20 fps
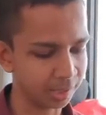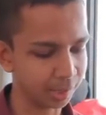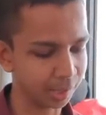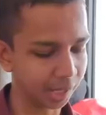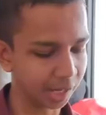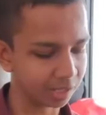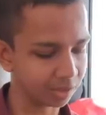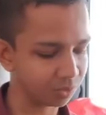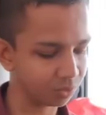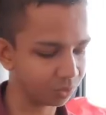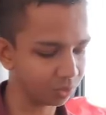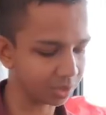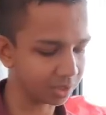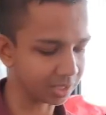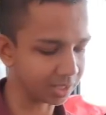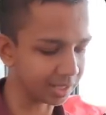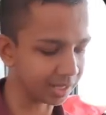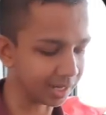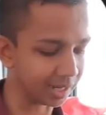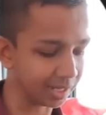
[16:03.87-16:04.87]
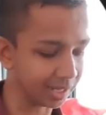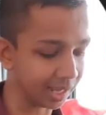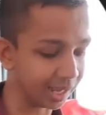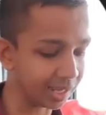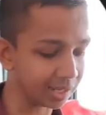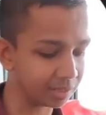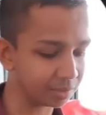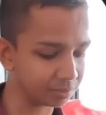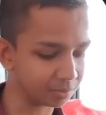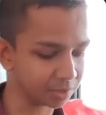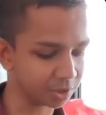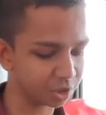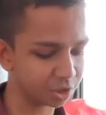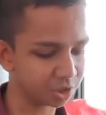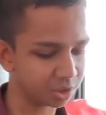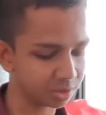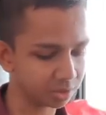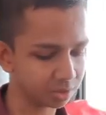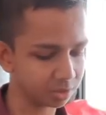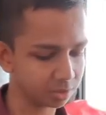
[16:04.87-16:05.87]
Can you create an
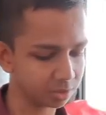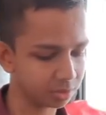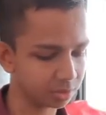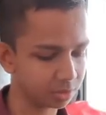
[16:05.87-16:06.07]
image?